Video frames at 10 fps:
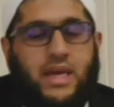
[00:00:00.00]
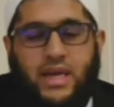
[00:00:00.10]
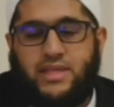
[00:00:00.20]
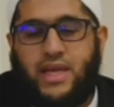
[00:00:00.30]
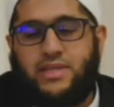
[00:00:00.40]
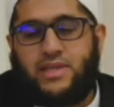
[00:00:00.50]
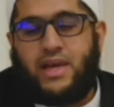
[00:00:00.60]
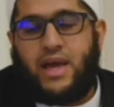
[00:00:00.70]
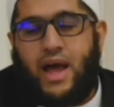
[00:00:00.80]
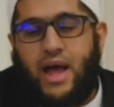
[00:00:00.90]
It says,
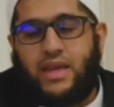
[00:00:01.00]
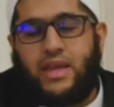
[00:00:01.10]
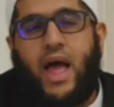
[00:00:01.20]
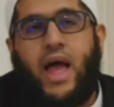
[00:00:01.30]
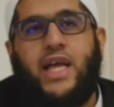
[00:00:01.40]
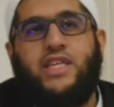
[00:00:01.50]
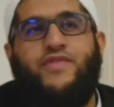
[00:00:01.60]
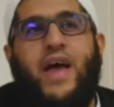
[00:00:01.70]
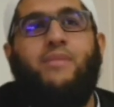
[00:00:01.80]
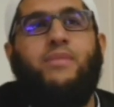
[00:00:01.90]
Allah has
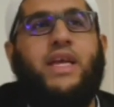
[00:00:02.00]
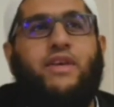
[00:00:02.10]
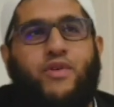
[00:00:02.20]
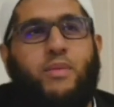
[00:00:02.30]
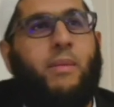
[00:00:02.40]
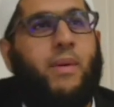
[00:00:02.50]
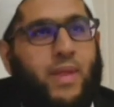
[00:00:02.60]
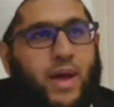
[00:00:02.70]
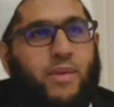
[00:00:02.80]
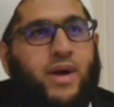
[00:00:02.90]
family from
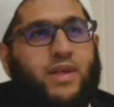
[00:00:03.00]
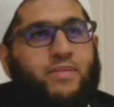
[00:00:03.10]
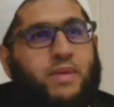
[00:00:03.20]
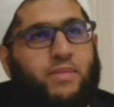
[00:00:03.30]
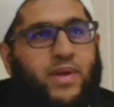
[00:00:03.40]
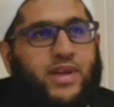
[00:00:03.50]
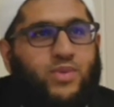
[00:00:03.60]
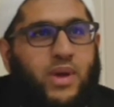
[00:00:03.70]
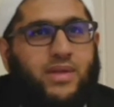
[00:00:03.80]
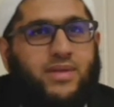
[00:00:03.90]
among the people as
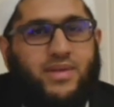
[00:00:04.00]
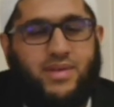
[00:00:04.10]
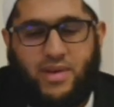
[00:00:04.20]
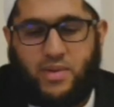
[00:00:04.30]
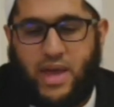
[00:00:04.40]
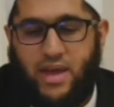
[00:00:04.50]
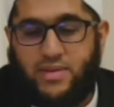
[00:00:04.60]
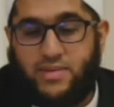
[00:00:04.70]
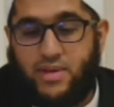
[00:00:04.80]
well. Okay?